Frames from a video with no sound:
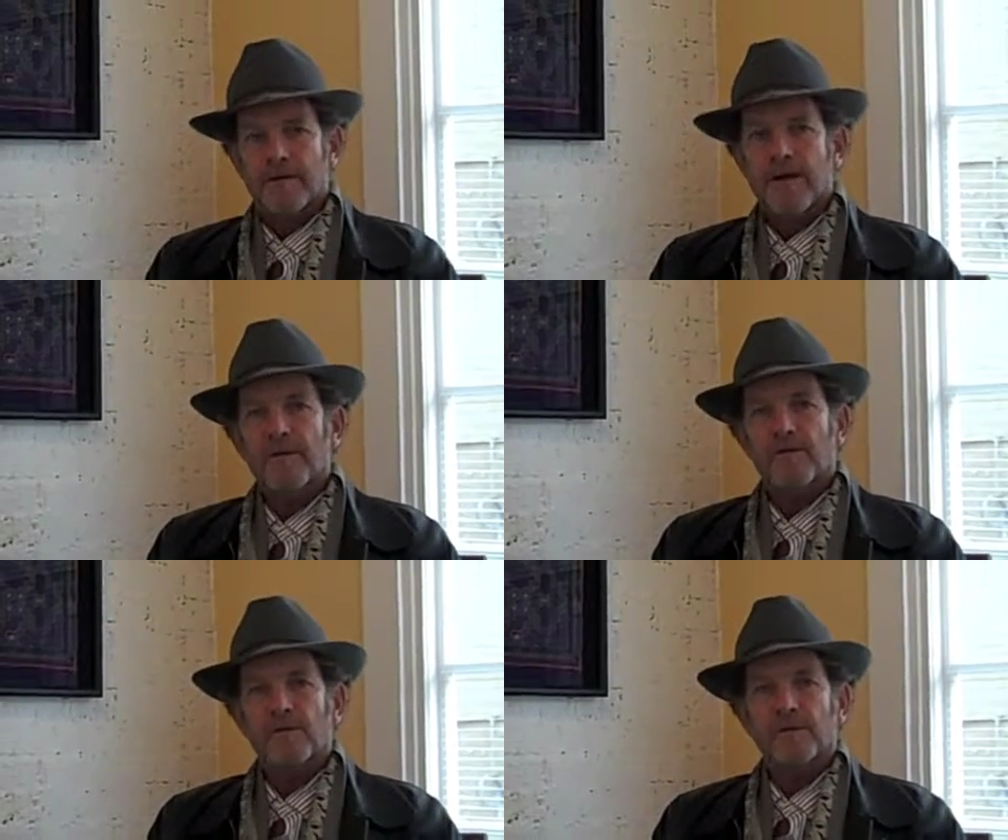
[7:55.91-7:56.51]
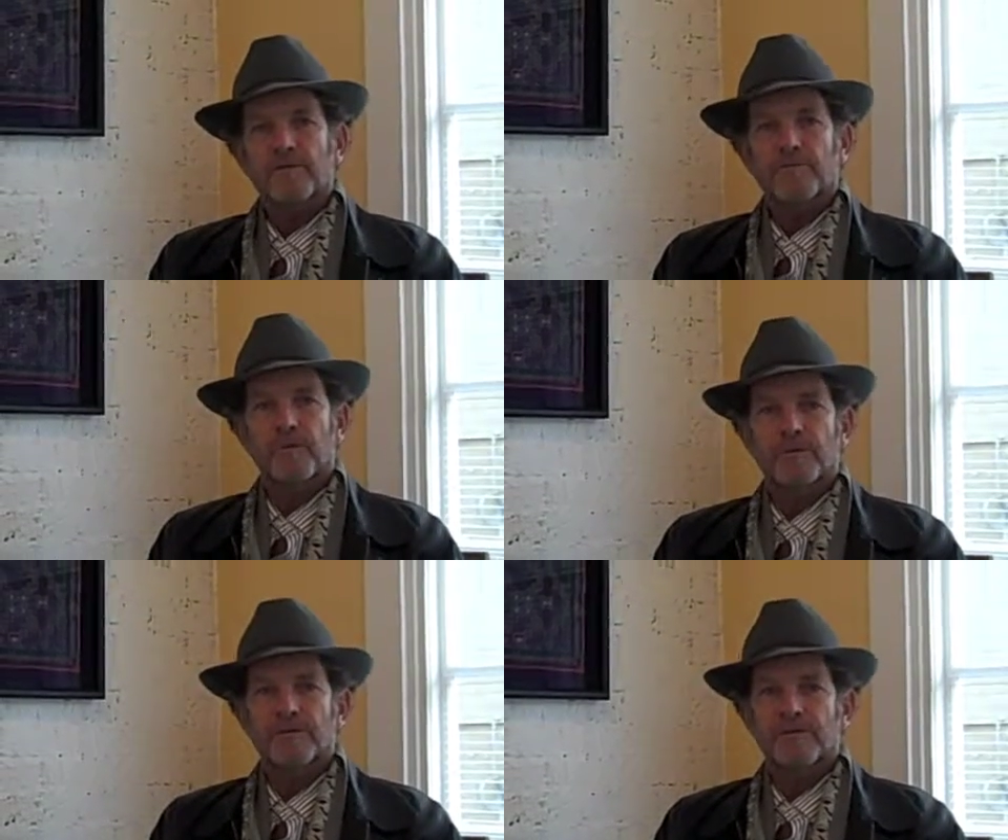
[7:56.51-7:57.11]
network
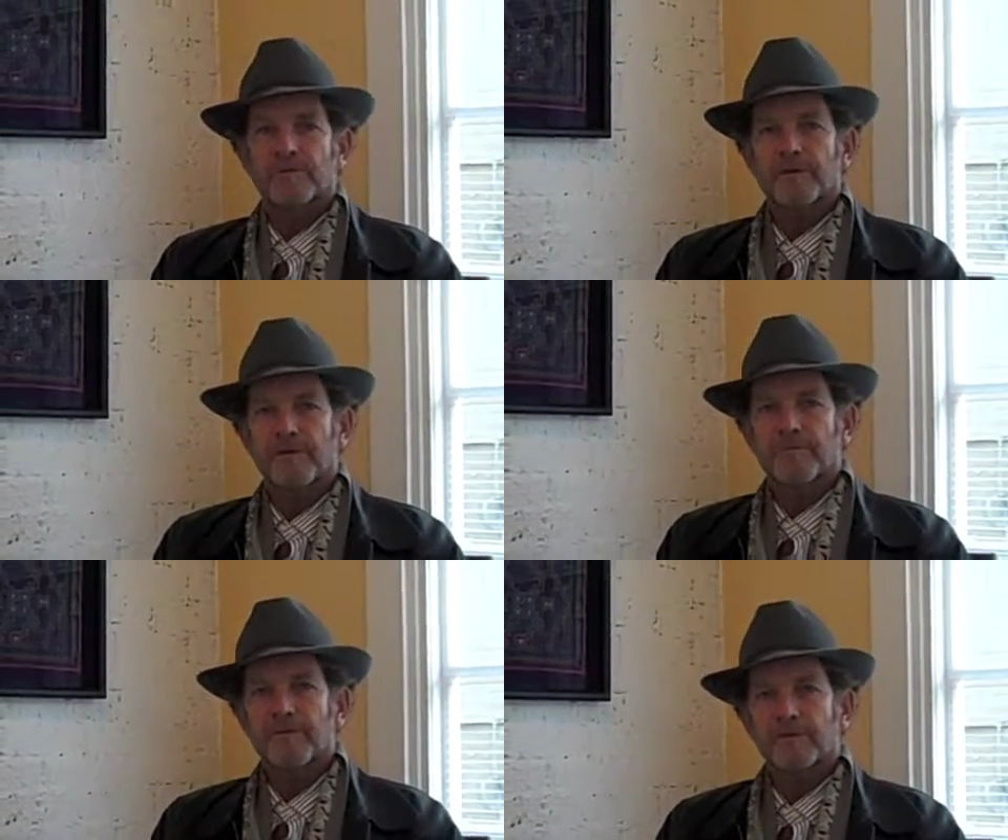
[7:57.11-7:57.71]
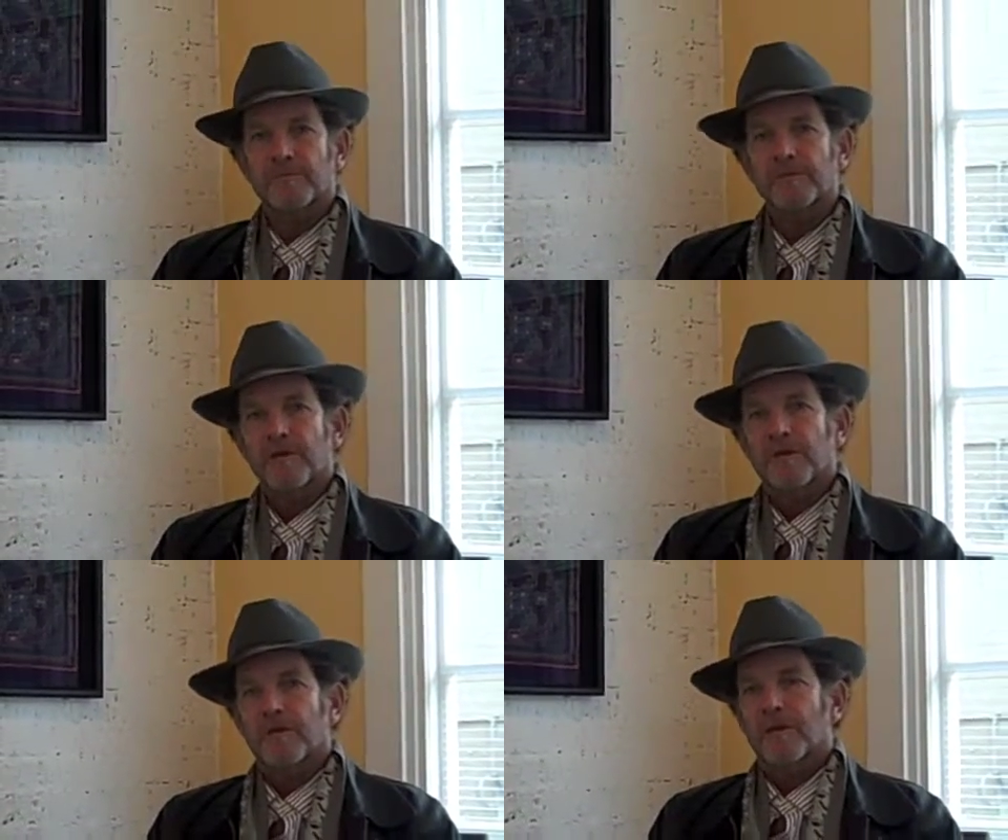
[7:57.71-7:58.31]
for these independent films.
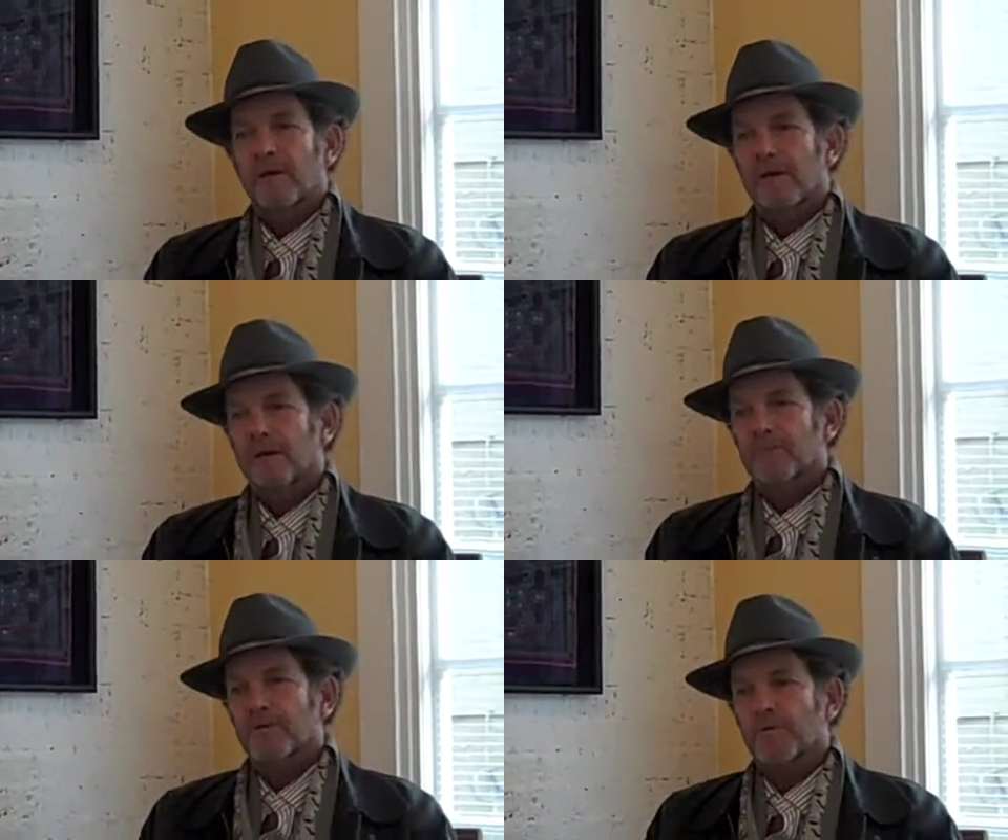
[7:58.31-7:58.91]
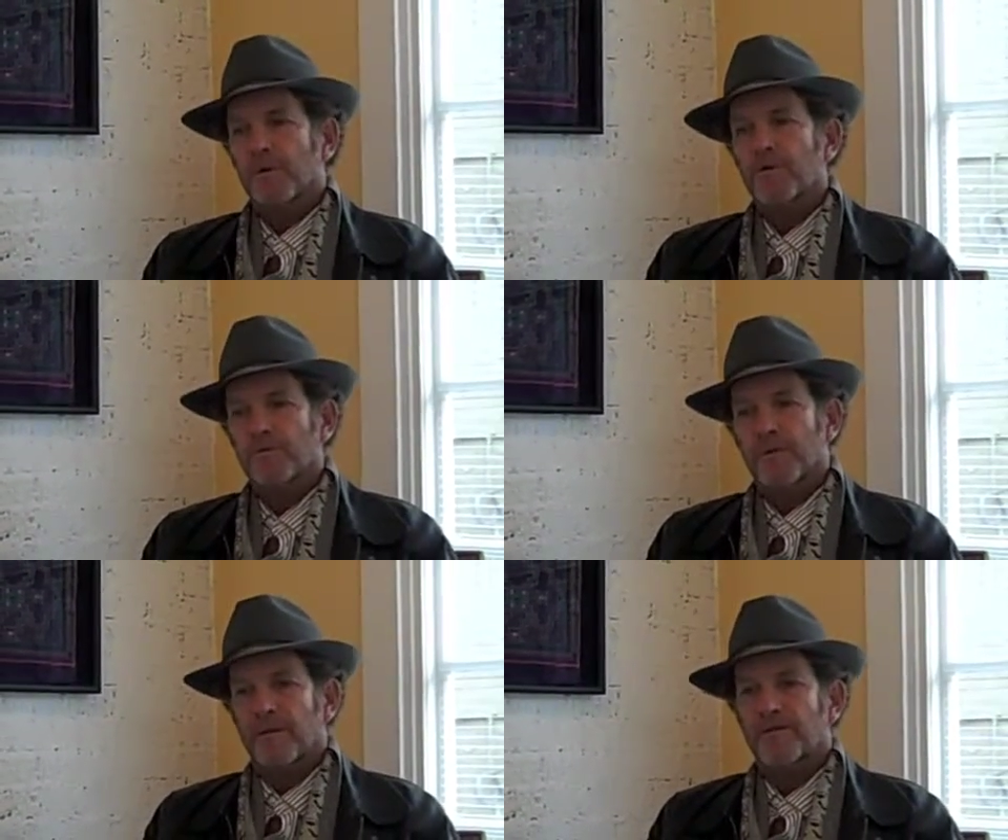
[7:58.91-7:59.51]
So part
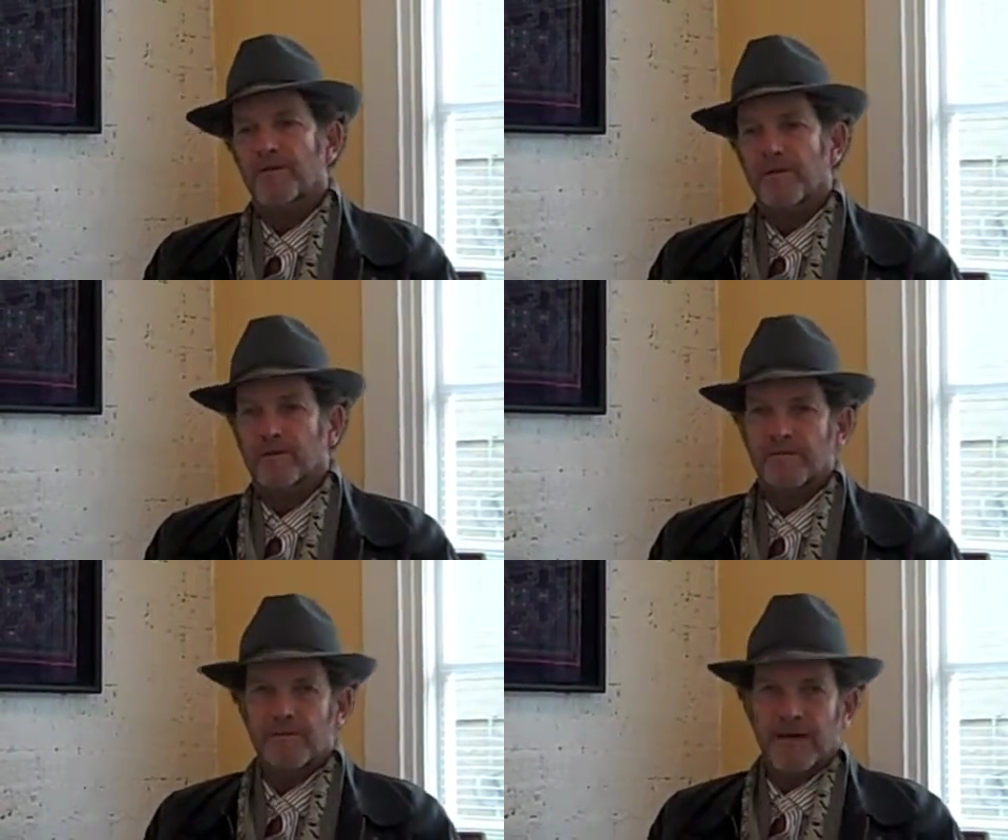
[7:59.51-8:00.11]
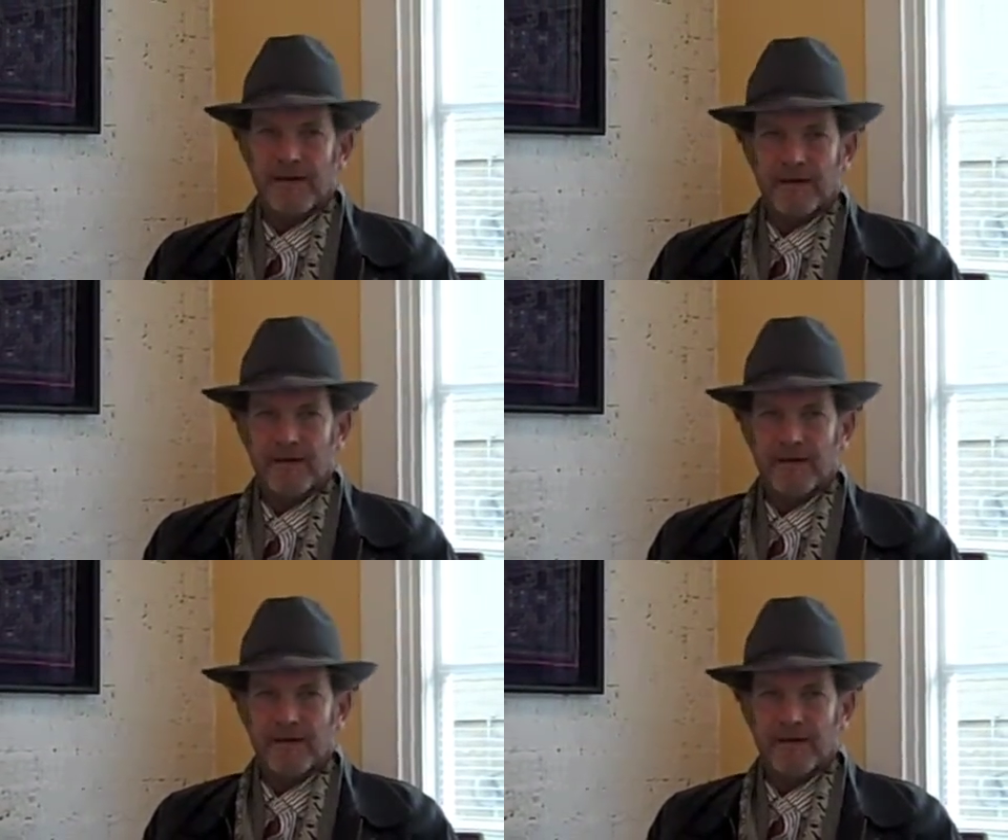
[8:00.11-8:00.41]
of what I'm doing living back